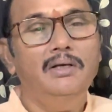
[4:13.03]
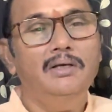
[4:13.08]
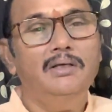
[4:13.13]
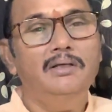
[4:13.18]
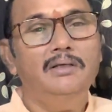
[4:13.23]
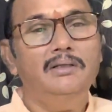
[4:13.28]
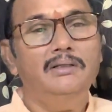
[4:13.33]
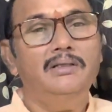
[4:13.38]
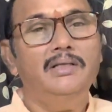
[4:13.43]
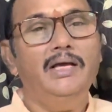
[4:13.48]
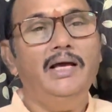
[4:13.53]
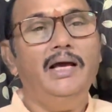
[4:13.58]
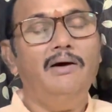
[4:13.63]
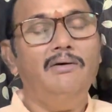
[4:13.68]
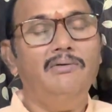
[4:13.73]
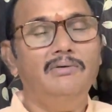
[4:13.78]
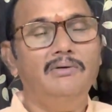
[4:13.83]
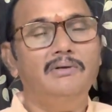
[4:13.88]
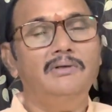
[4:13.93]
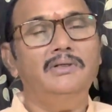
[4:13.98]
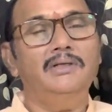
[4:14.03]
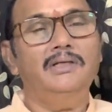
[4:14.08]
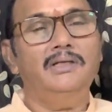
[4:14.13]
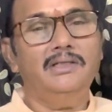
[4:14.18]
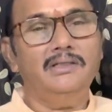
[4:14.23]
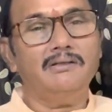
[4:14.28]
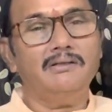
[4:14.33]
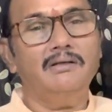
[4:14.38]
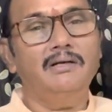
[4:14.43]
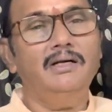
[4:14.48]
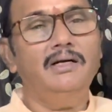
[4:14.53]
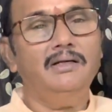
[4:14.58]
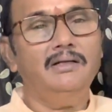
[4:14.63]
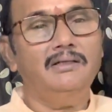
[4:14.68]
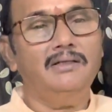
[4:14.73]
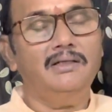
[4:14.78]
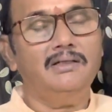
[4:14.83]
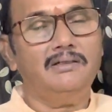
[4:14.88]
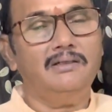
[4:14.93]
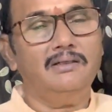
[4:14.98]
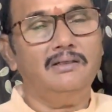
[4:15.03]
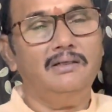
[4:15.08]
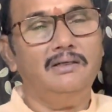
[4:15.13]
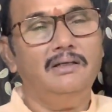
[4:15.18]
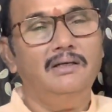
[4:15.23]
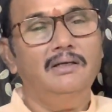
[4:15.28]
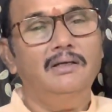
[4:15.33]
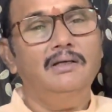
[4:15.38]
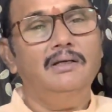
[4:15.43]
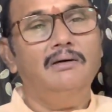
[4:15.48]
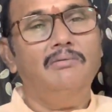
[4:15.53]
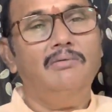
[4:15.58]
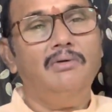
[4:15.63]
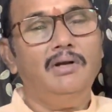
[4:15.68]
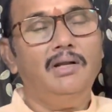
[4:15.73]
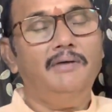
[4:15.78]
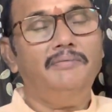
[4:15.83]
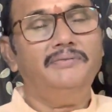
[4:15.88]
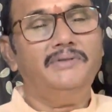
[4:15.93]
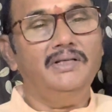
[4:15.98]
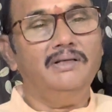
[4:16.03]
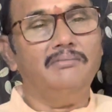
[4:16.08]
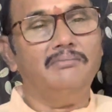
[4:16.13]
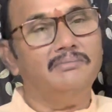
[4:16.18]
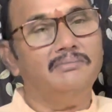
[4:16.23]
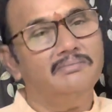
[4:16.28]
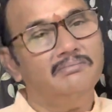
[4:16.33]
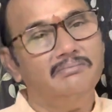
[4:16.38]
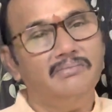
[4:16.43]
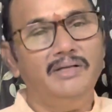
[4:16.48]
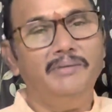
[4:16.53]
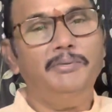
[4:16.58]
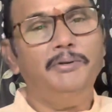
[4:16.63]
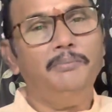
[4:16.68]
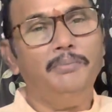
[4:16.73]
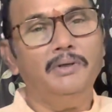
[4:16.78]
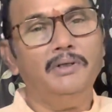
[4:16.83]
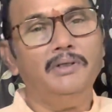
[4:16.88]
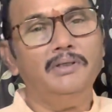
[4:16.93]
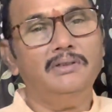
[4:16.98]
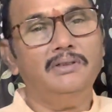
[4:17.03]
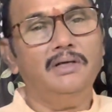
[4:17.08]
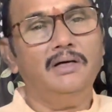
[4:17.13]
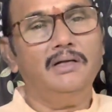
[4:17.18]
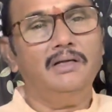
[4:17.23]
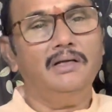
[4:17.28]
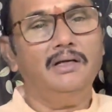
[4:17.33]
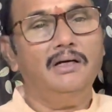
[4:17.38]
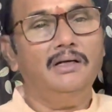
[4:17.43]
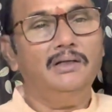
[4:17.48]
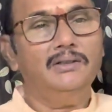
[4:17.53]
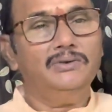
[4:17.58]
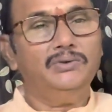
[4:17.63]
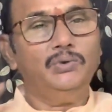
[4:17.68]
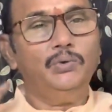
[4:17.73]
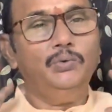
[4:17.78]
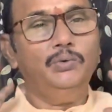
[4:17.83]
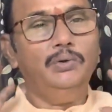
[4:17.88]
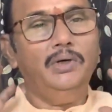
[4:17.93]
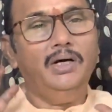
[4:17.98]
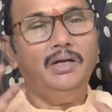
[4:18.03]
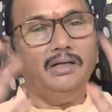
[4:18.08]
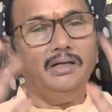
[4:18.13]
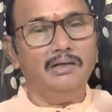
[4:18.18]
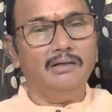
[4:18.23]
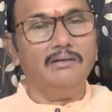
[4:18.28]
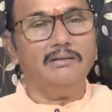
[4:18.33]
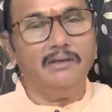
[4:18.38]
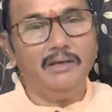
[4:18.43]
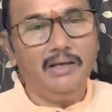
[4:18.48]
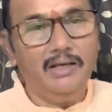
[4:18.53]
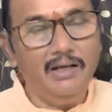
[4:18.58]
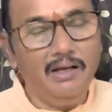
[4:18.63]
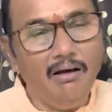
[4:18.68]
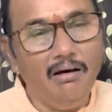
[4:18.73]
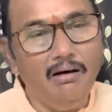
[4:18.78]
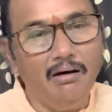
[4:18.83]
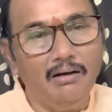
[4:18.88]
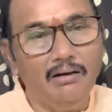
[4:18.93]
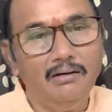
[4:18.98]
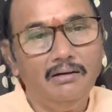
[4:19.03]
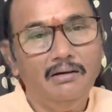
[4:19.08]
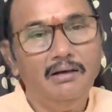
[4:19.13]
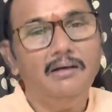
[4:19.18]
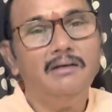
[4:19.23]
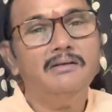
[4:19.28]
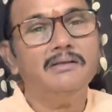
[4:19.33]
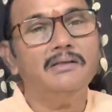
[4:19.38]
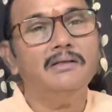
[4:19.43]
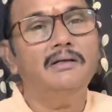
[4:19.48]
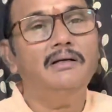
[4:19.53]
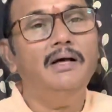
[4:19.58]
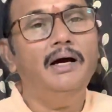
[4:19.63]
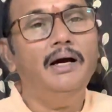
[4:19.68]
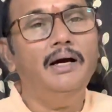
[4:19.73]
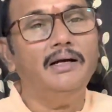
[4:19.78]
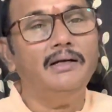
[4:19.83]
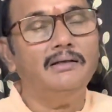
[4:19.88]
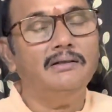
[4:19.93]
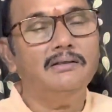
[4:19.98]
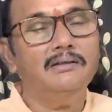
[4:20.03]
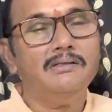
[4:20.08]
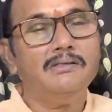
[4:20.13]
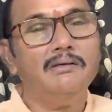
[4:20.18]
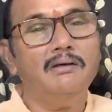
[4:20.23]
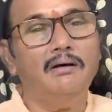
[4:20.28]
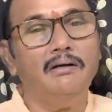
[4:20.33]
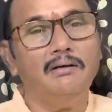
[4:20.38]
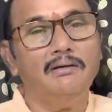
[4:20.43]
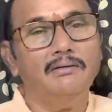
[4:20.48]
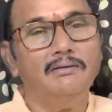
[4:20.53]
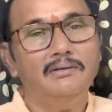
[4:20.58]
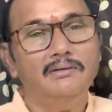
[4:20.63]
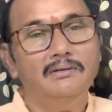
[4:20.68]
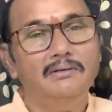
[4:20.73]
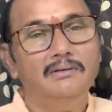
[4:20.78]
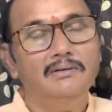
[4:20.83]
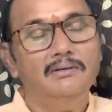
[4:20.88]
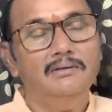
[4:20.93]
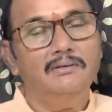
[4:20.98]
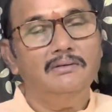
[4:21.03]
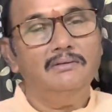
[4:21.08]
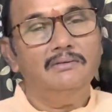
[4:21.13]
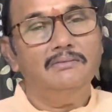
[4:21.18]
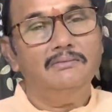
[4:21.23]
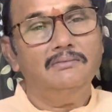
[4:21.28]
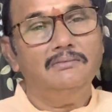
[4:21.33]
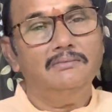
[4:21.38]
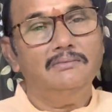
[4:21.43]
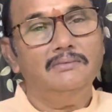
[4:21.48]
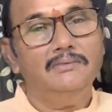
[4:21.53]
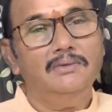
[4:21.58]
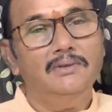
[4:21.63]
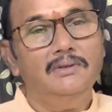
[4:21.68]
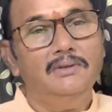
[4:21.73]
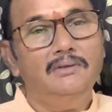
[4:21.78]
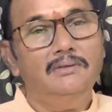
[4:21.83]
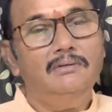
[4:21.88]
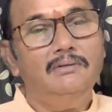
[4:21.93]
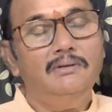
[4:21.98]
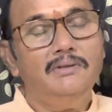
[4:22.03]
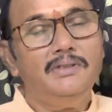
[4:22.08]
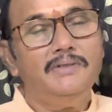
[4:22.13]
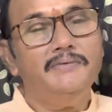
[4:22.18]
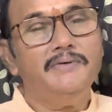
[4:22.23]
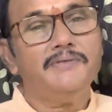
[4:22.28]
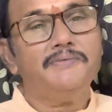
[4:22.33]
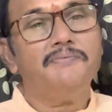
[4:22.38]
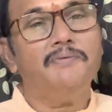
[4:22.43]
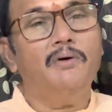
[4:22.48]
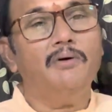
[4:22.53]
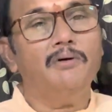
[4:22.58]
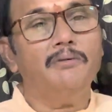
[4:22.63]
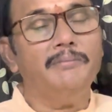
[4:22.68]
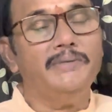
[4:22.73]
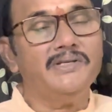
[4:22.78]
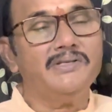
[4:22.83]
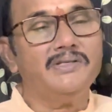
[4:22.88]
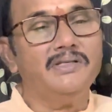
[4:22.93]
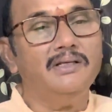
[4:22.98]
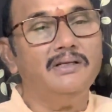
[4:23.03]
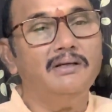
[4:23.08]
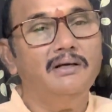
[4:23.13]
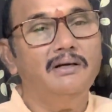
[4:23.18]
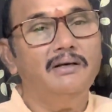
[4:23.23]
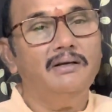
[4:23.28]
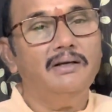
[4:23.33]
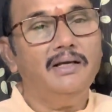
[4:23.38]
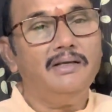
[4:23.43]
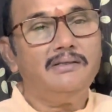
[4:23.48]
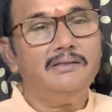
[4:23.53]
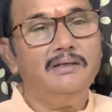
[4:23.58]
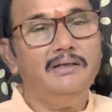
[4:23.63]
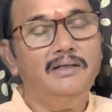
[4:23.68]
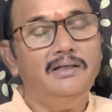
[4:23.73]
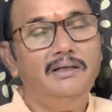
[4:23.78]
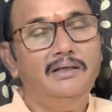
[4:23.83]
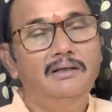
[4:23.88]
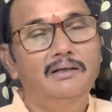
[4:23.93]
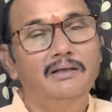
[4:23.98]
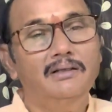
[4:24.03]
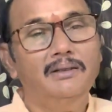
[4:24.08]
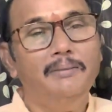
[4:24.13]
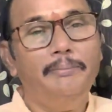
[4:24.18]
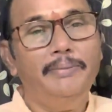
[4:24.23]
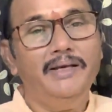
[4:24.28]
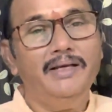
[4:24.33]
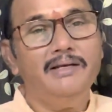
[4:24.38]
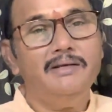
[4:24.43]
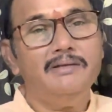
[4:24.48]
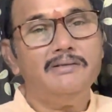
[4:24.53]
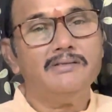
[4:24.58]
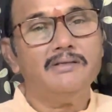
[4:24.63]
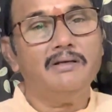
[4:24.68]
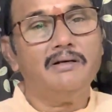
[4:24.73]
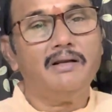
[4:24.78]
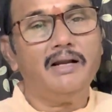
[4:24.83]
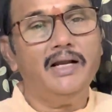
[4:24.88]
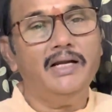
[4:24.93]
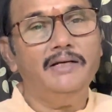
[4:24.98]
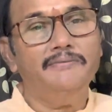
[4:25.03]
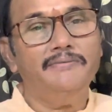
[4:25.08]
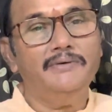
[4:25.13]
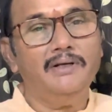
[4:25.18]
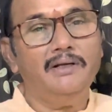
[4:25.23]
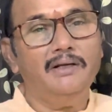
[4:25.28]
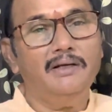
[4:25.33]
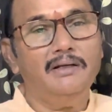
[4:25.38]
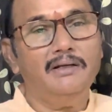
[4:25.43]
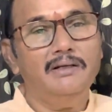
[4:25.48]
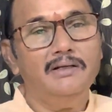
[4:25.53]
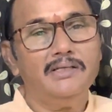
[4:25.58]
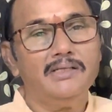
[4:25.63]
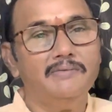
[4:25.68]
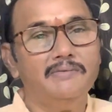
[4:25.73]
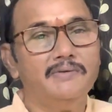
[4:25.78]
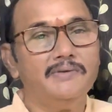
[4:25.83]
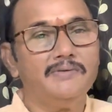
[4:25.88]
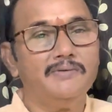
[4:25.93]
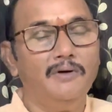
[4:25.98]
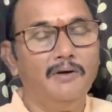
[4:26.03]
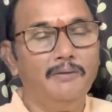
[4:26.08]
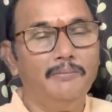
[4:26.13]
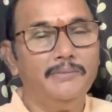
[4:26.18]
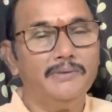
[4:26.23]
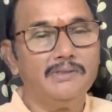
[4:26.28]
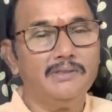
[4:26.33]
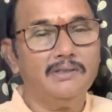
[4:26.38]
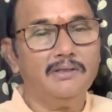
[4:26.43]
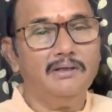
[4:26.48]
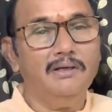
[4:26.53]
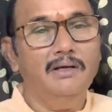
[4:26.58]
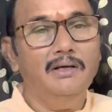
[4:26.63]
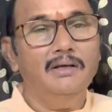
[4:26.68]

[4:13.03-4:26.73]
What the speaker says: it is learned that one of them, maybe Pulkit ARYA, threw her into the canal and she died. That's all. So she was found missing. Next day, the parents tried for her. She was found missing.